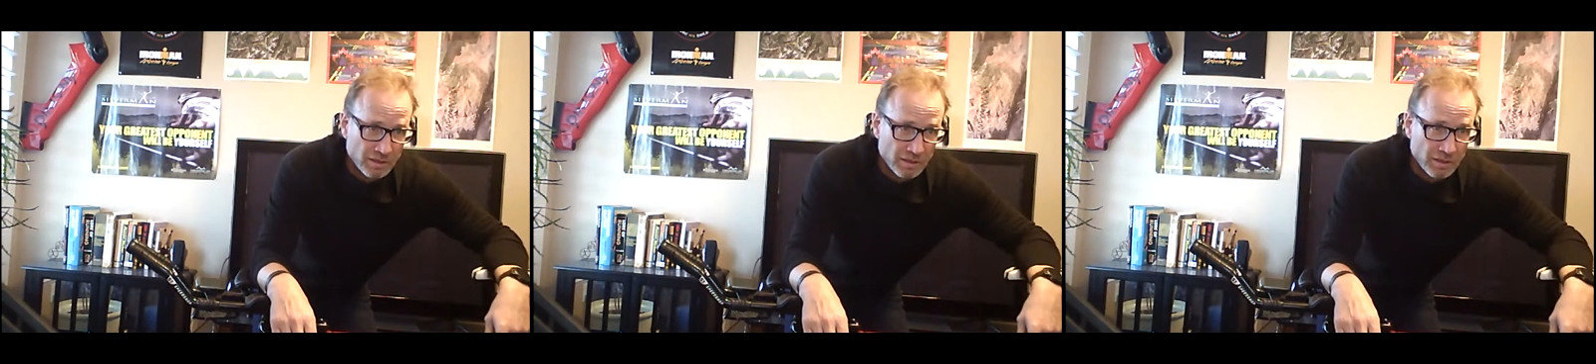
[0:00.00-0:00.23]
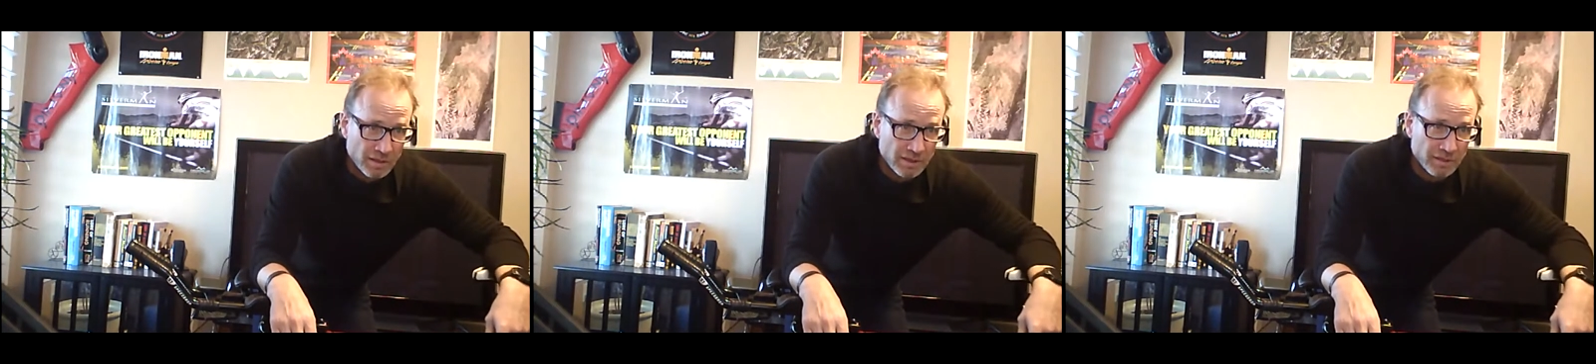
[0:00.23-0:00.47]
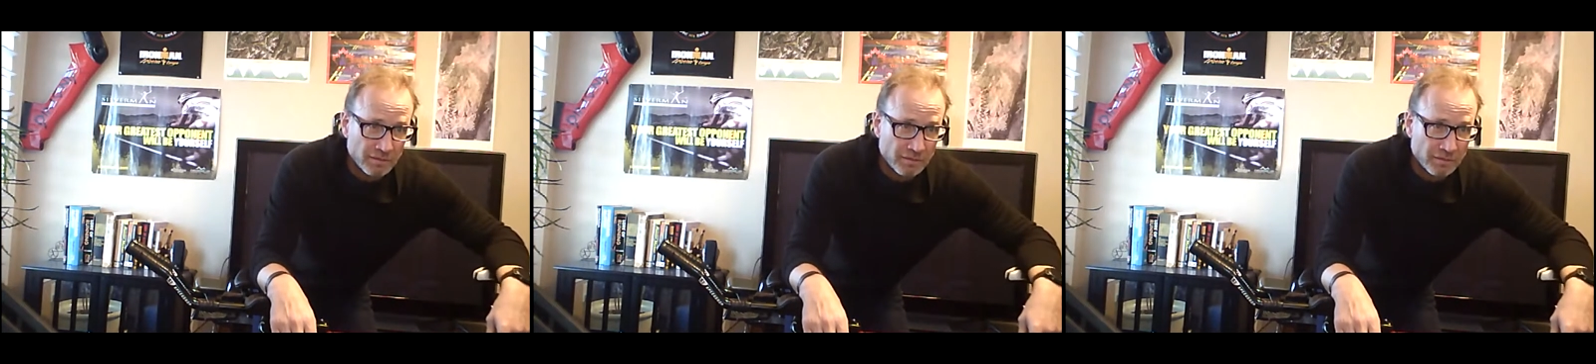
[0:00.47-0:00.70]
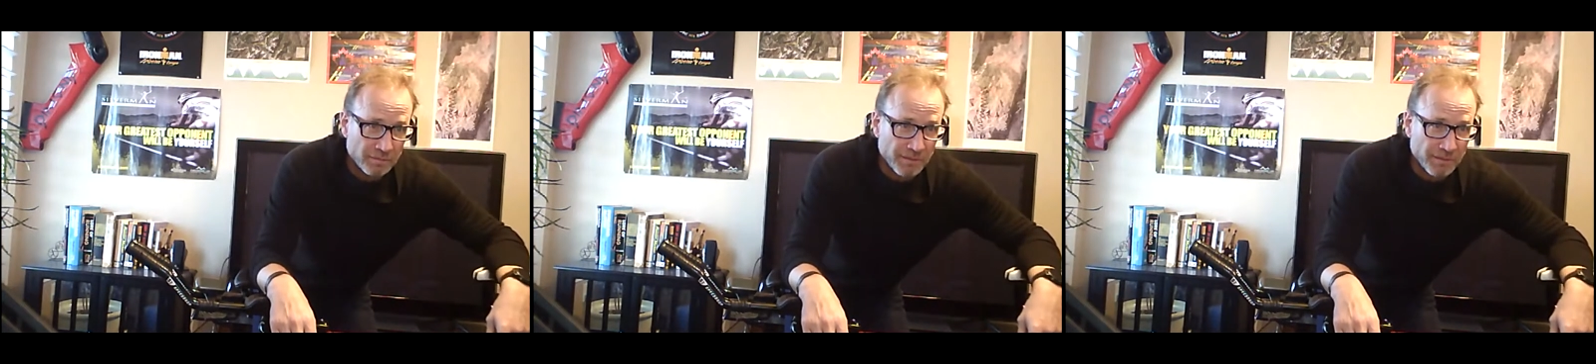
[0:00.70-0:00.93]

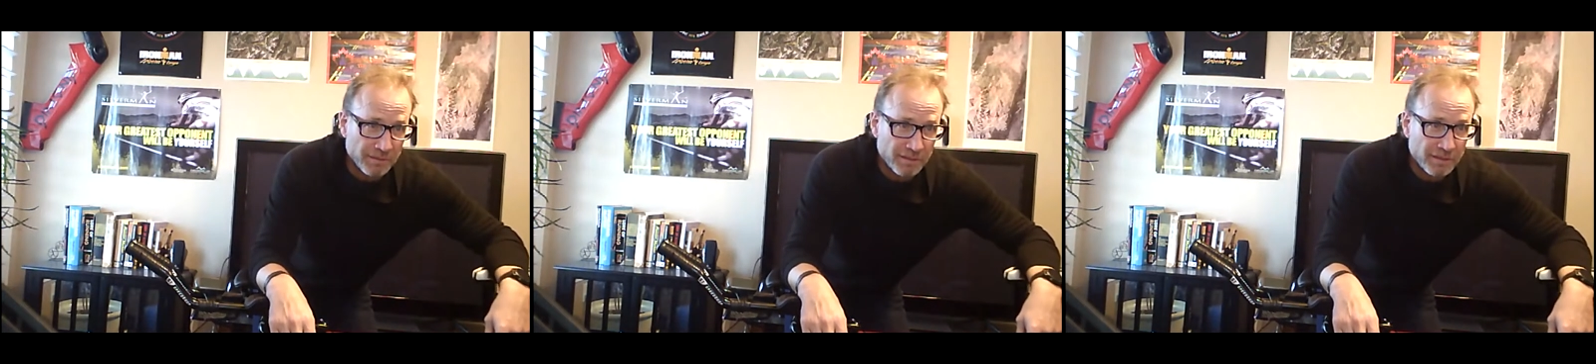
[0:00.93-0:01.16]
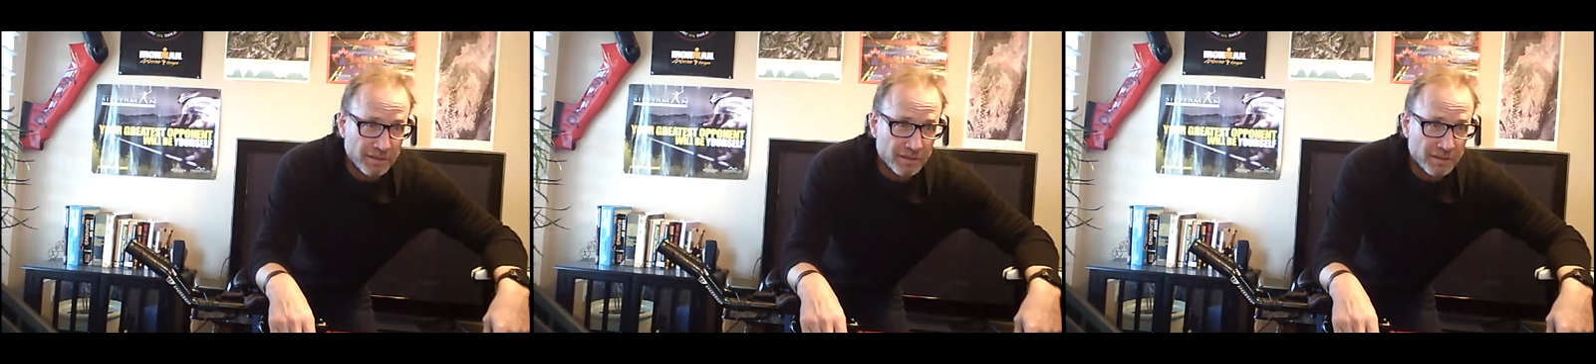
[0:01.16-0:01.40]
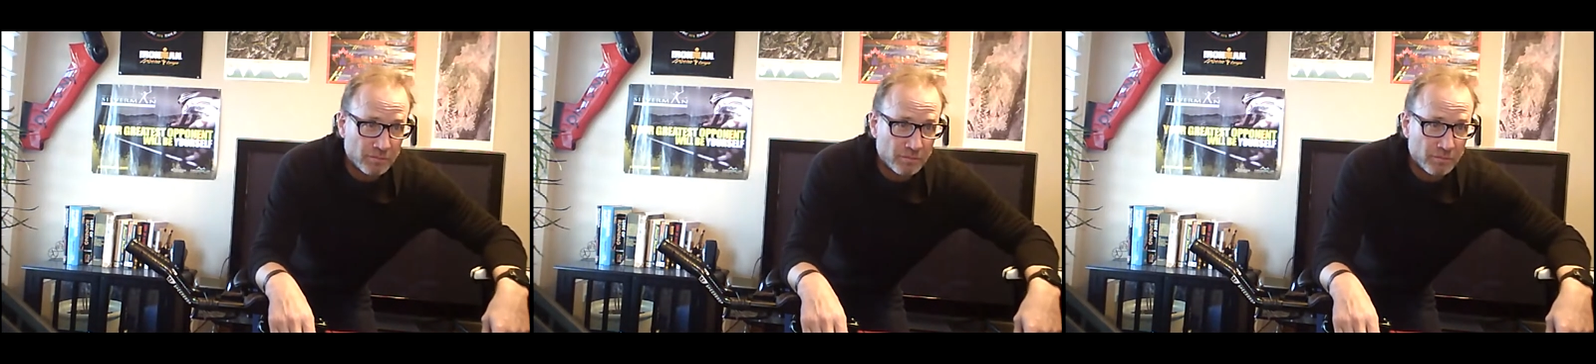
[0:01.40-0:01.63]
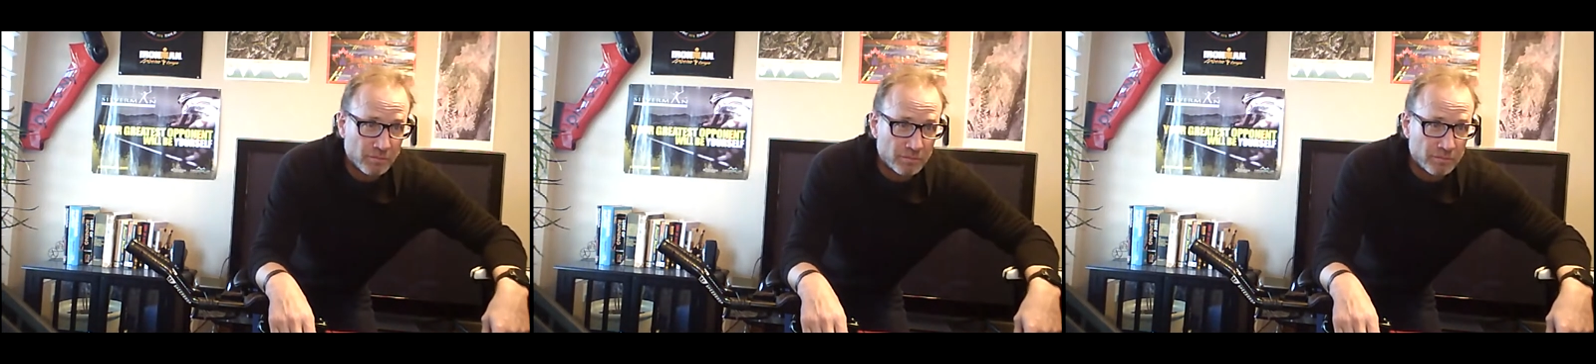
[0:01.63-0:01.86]
Where am I?
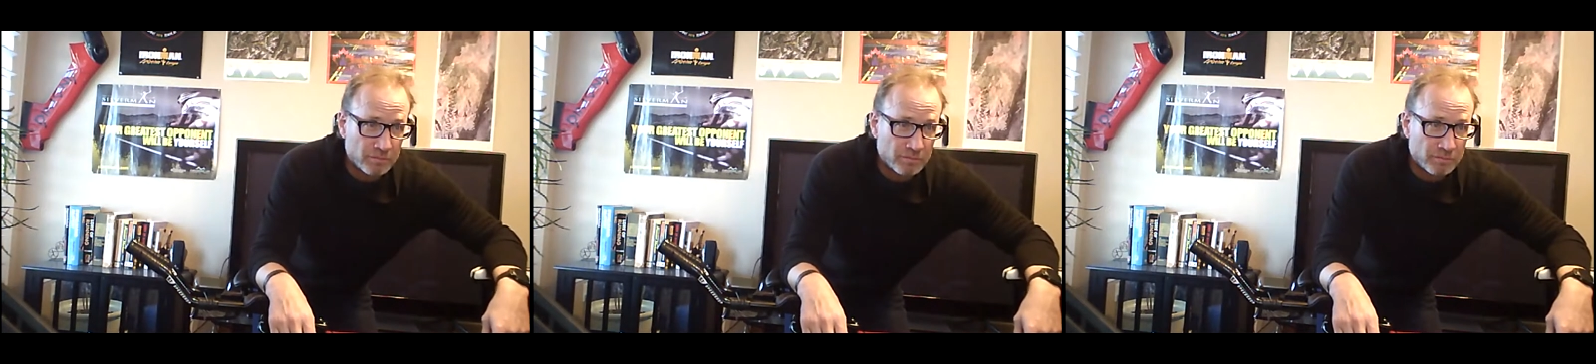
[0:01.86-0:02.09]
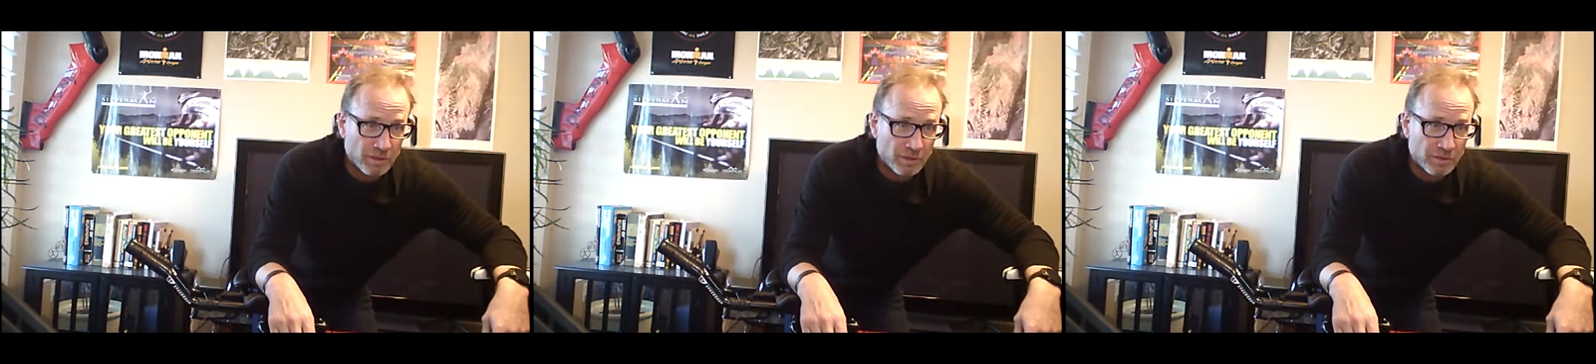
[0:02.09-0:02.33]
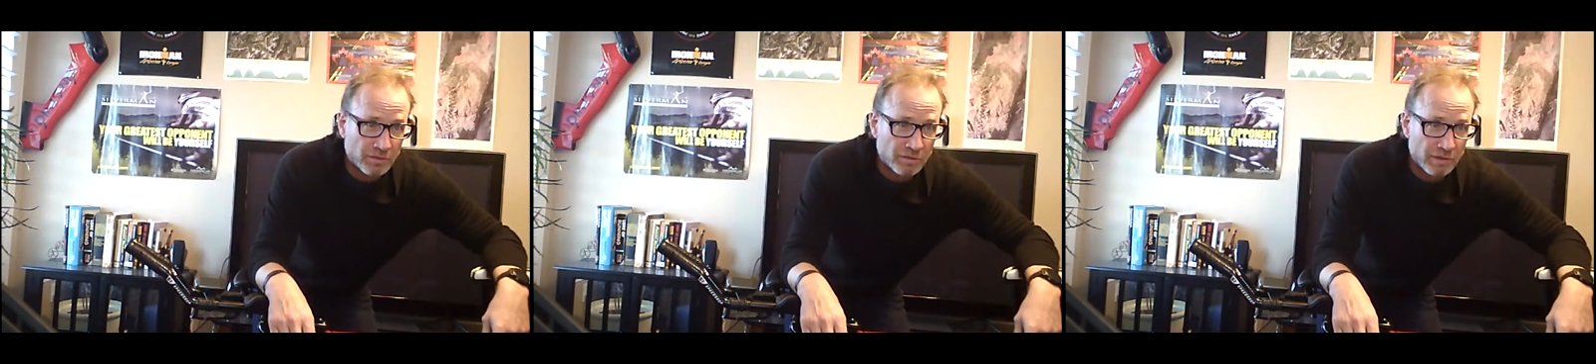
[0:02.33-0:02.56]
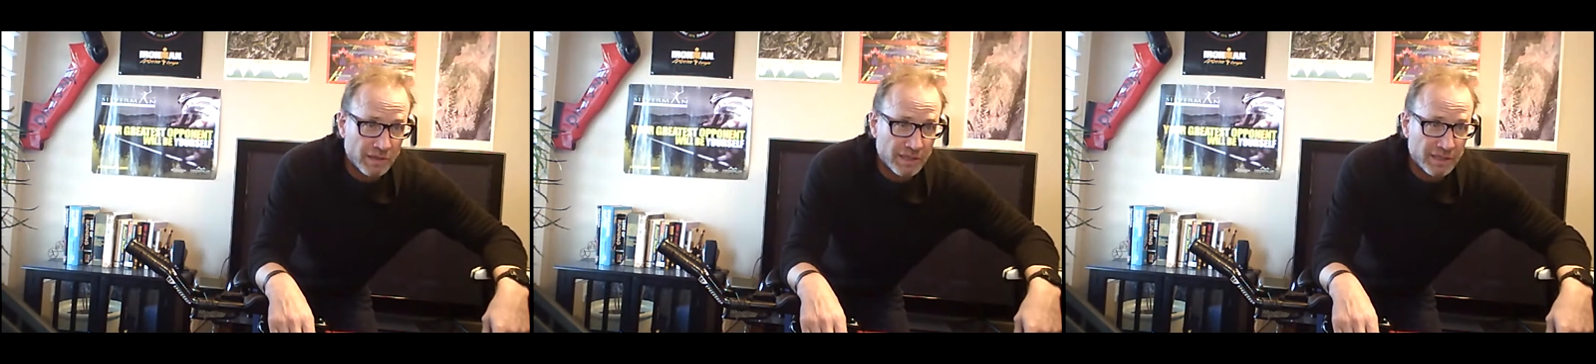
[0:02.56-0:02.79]
What
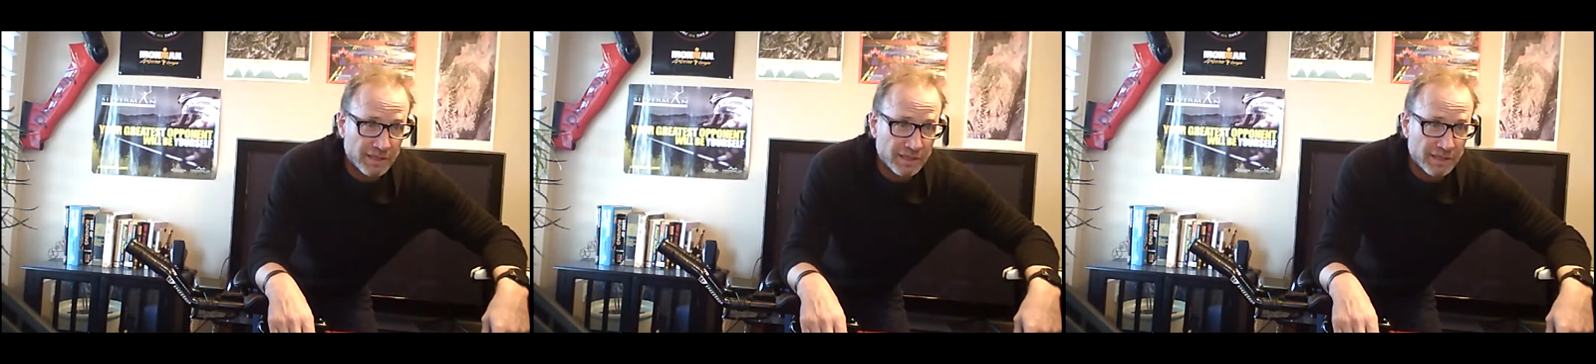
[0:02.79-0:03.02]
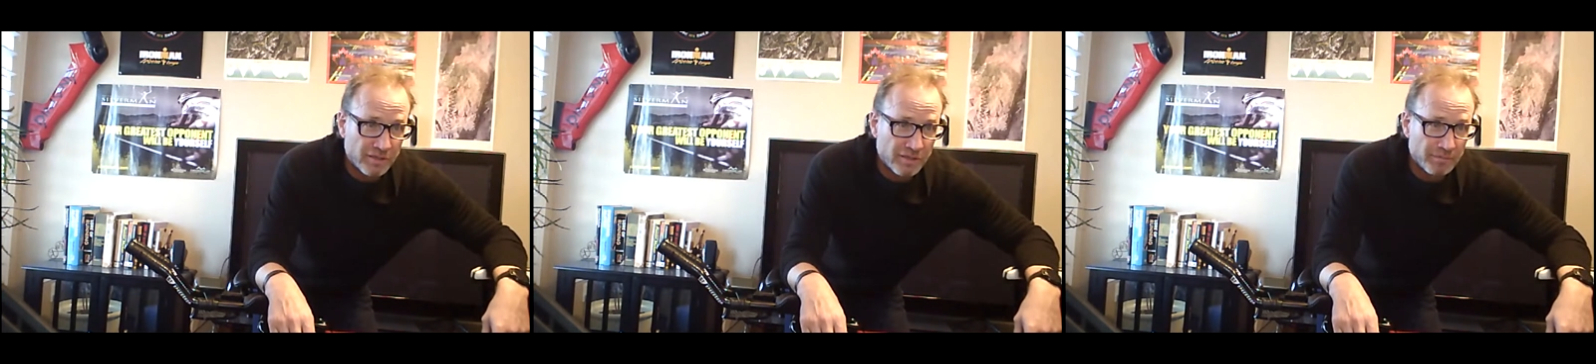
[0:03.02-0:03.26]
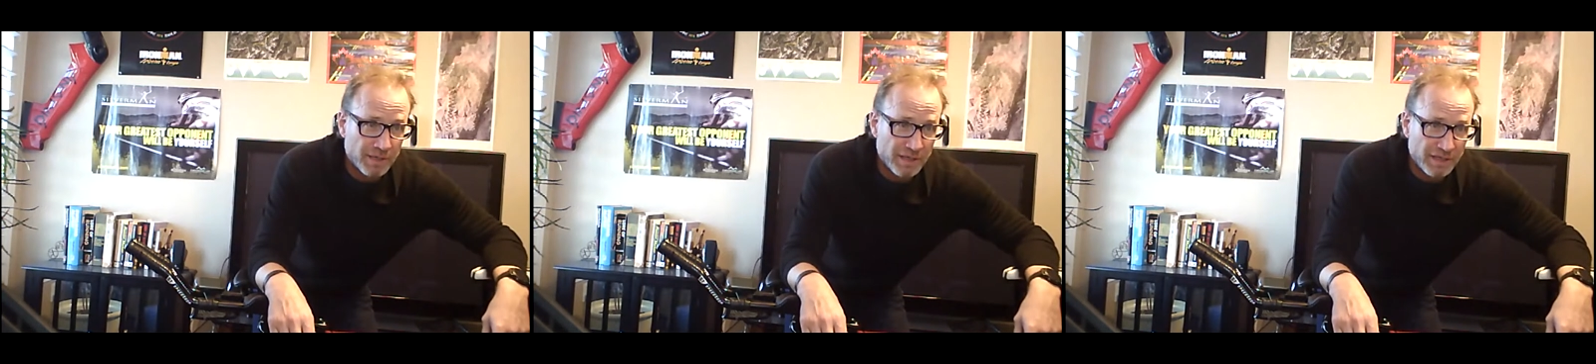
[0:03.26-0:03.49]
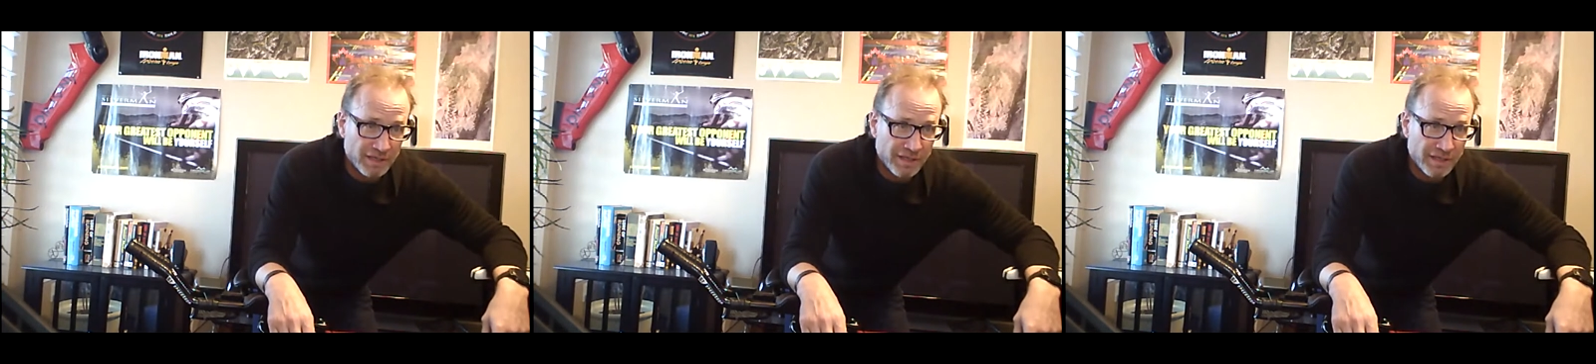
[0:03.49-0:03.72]
crank arm
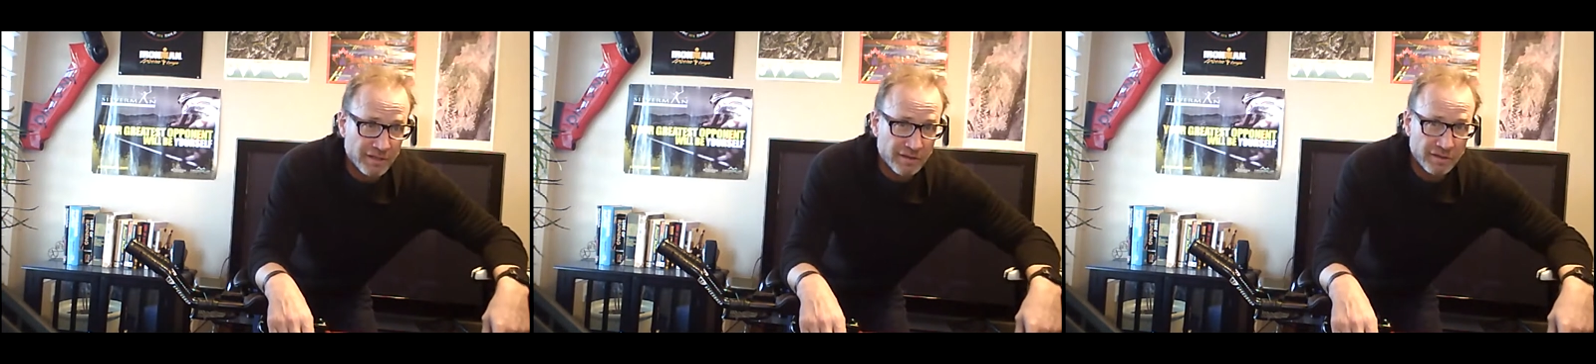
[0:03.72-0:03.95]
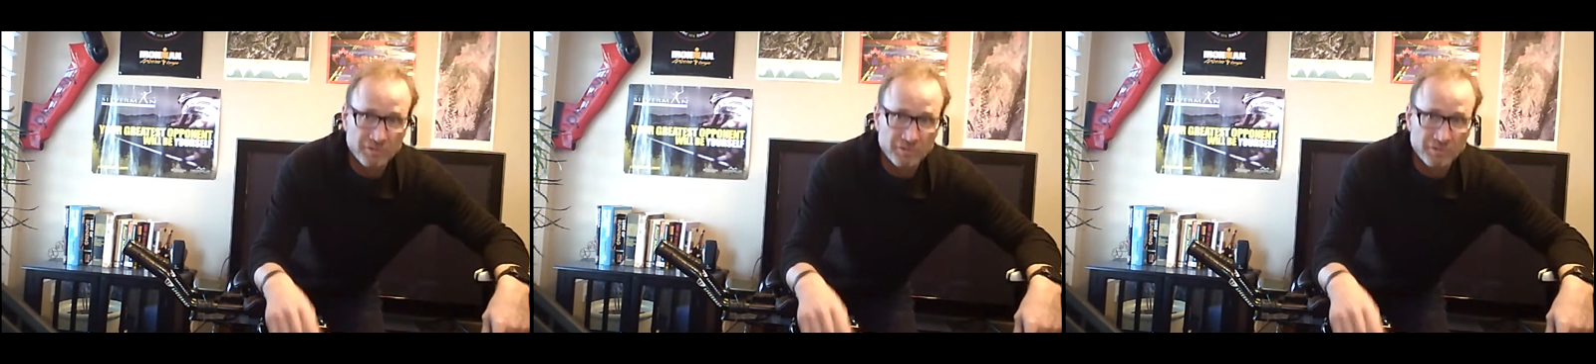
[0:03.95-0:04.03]
length